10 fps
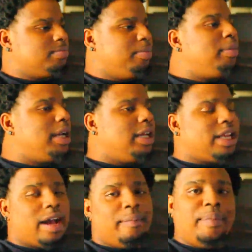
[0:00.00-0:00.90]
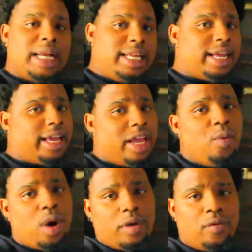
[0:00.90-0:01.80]
money now, money that he
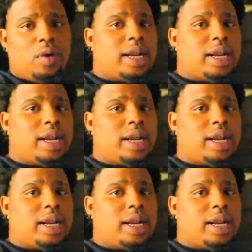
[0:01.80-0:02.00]
worked for,